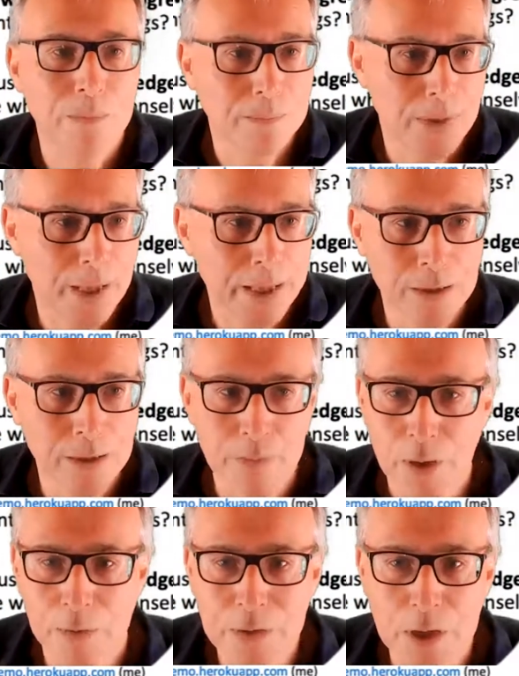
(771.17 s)
I can
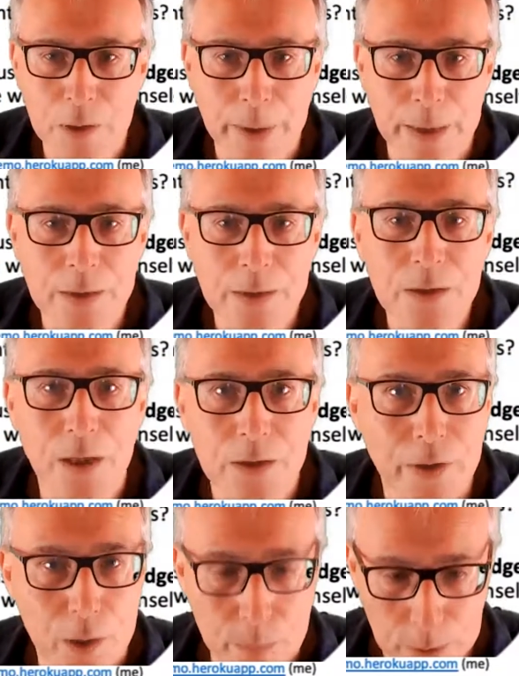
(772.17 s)
obviously make the slides
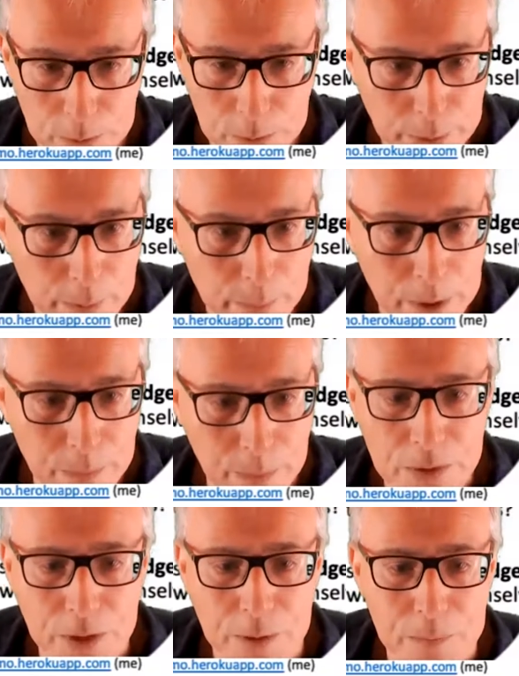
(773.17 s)
available to anybody who wants
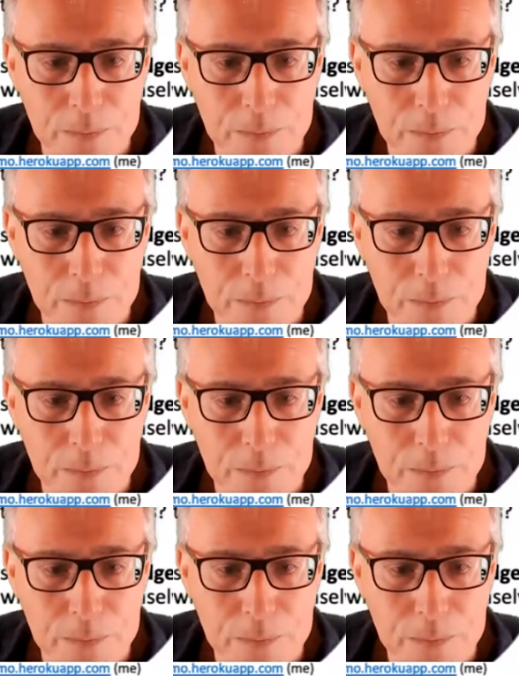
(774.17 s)
them.